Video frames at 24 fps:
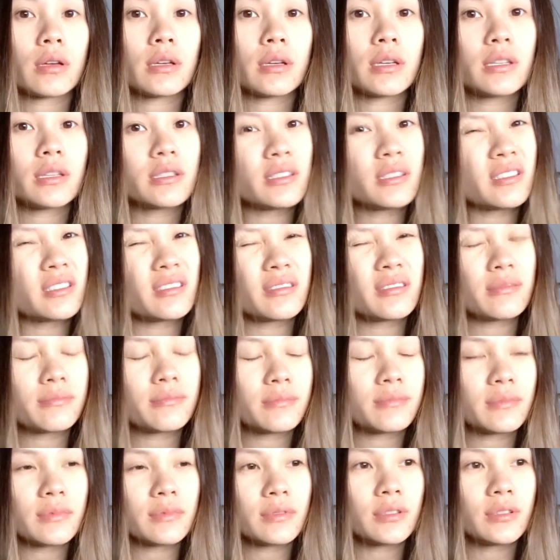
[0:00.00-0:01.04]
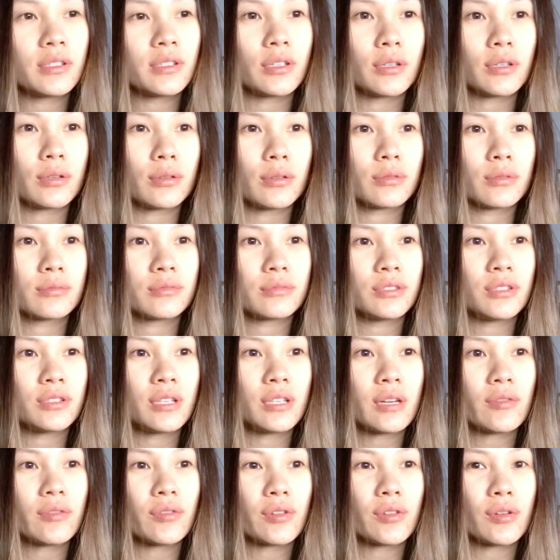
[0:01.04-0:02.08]
it's, you know, you
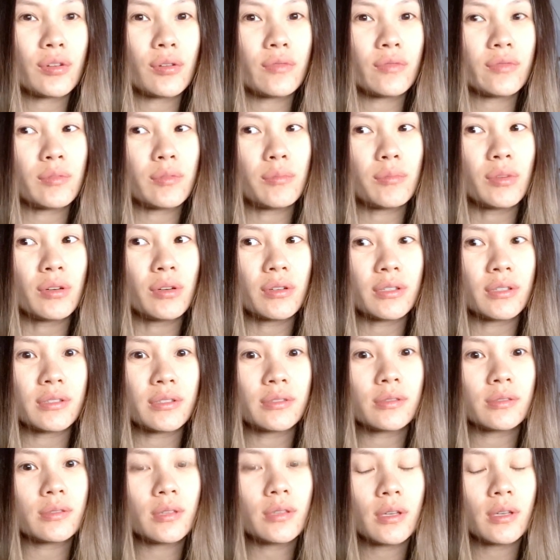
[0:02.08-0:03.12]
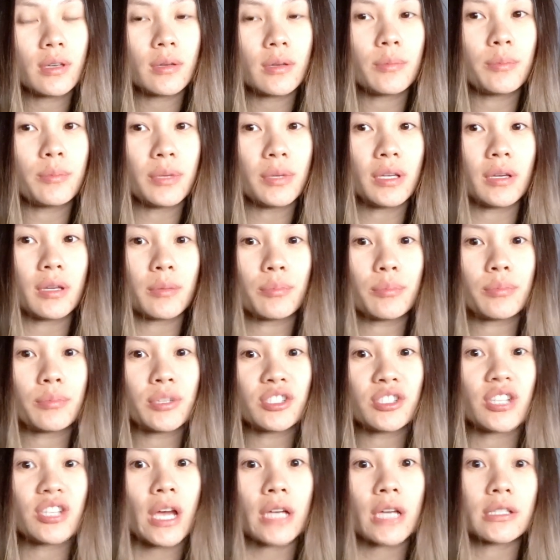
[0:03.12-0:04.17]
never know if the milk is being
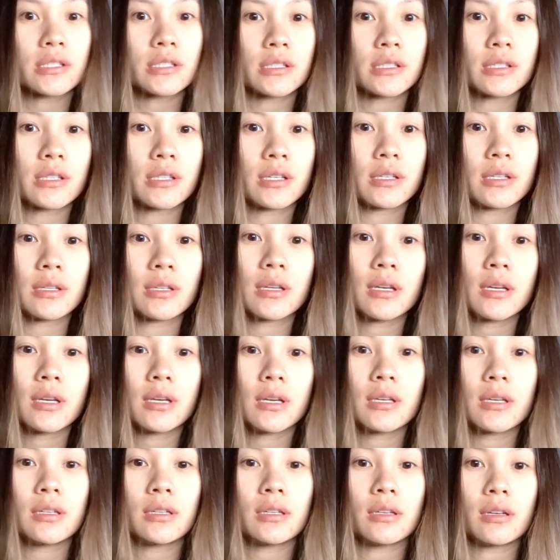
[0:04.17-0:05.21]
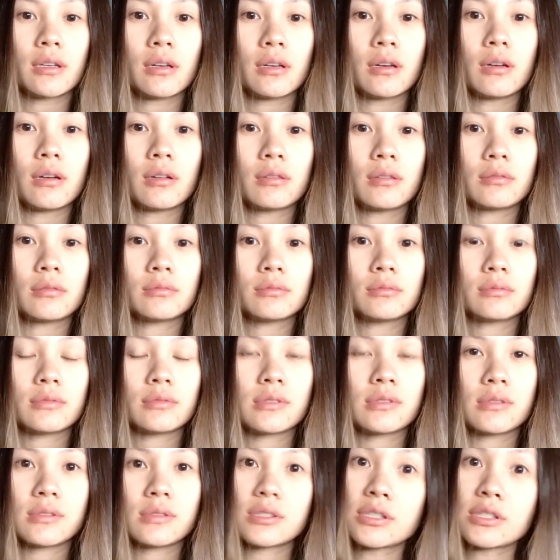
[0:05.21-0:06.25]
protected and, you know,
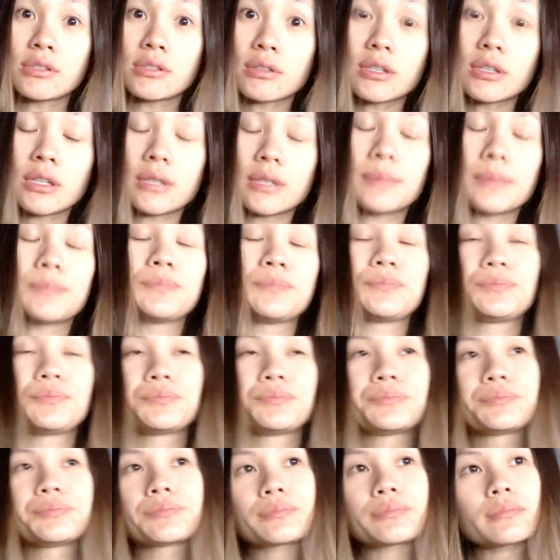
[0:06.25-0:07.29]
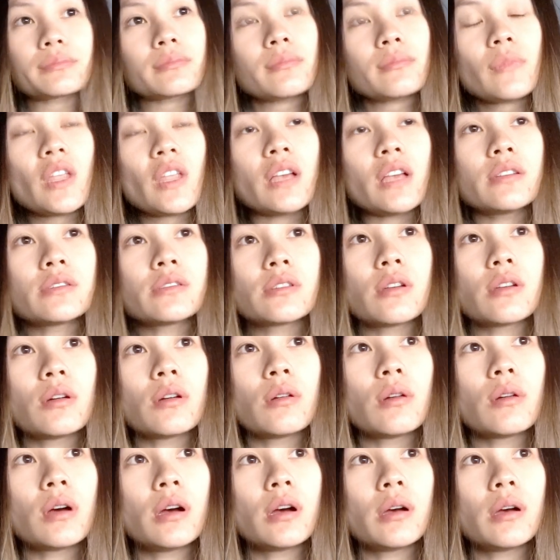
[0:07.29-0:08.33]
still good.
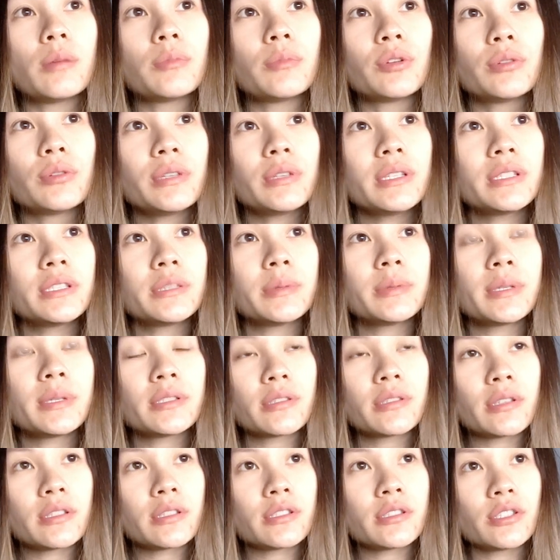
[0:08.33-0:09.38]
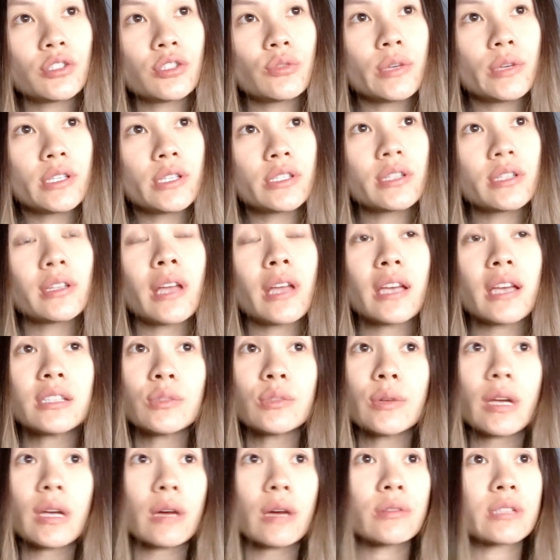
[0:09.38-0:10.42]
So it really depends on the situation. Last
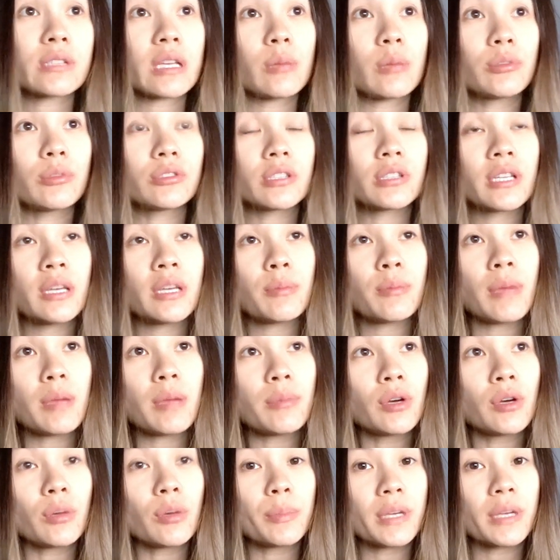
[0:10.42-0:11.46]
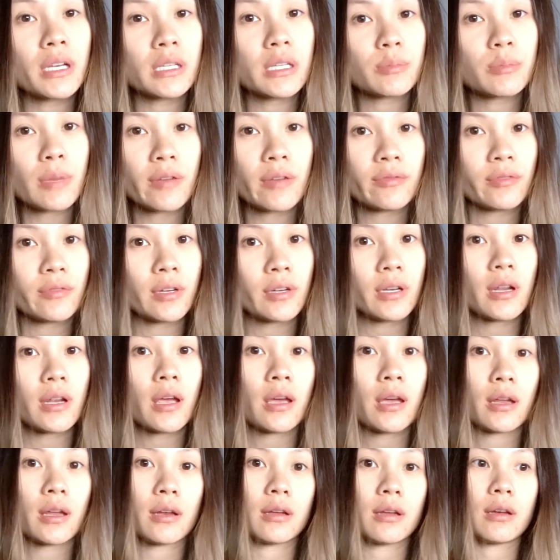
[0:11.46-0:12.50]
week I was able to keep my milk because my friend
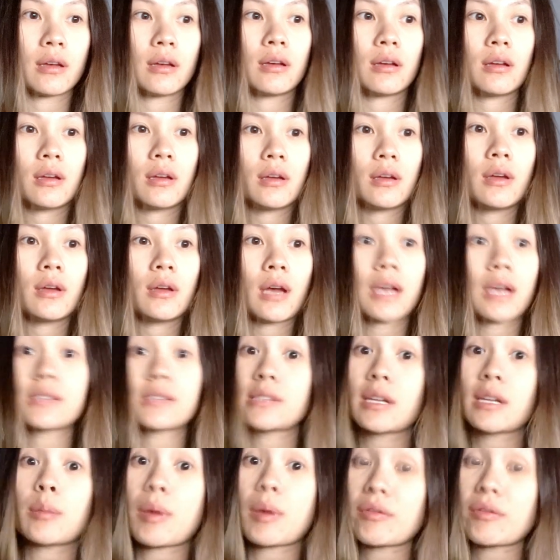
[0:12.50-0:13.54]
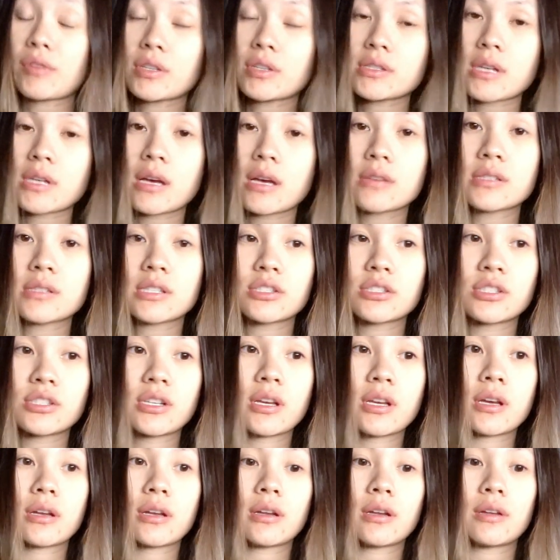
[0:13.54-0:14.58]
had a, I stayed at my friend's house and she
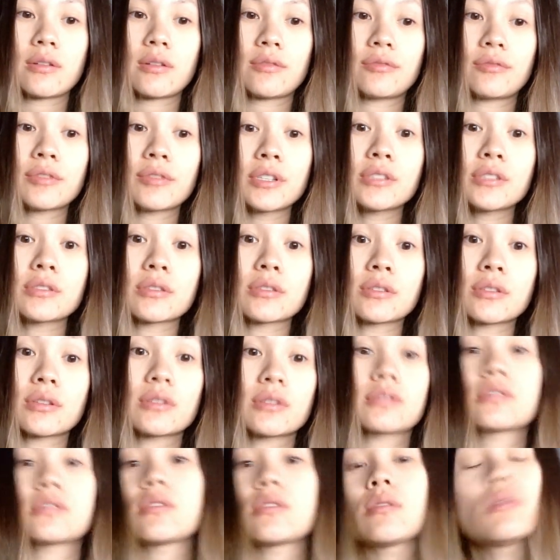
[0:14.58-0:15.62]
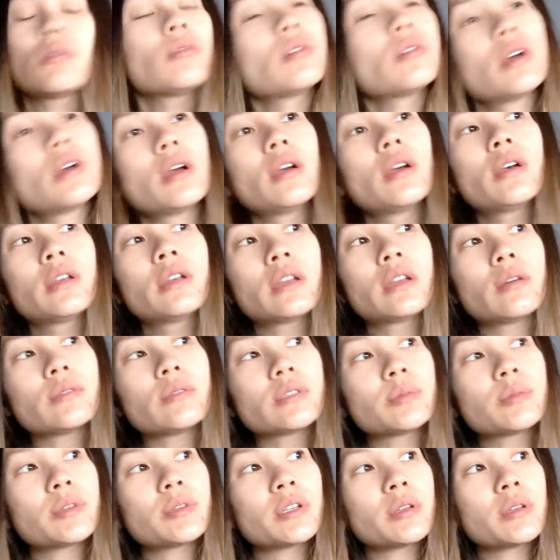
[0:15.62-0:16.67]
had a freezer, so that
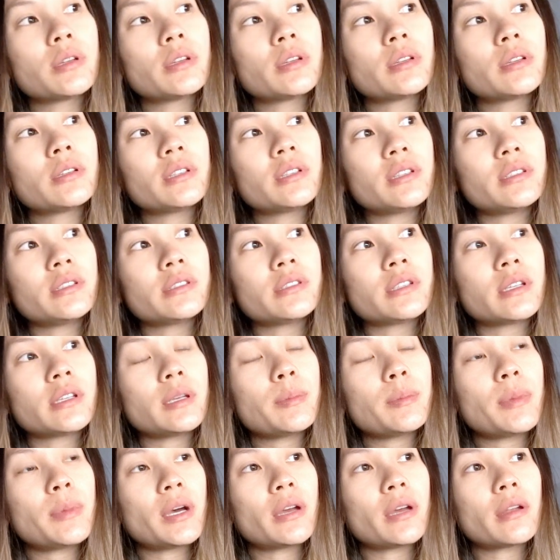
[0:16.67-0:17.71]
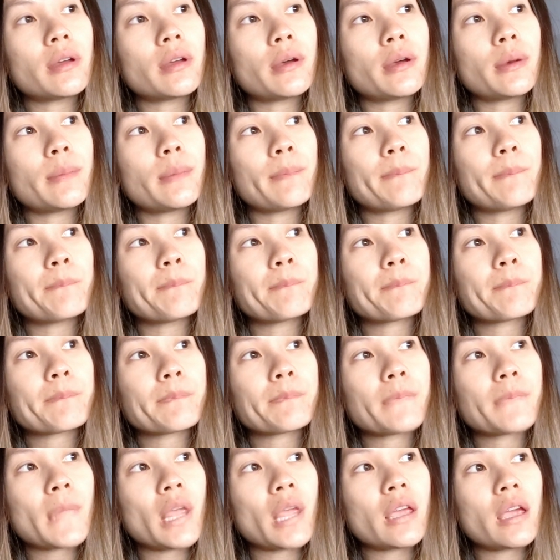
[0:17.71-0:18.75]
was pretty easy. But
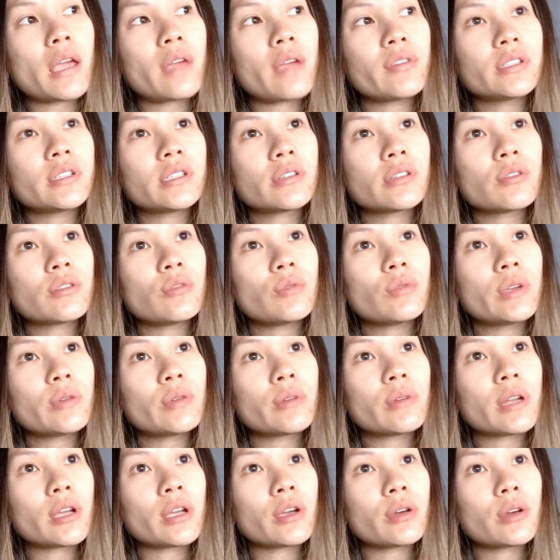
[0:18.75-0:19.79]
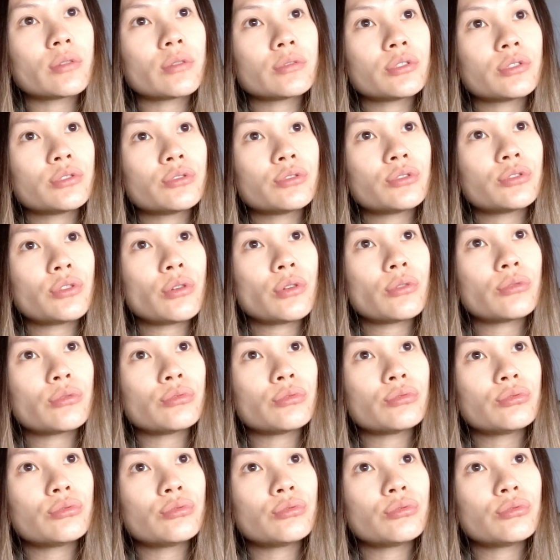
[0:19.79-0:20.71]
every single week when I go to shows,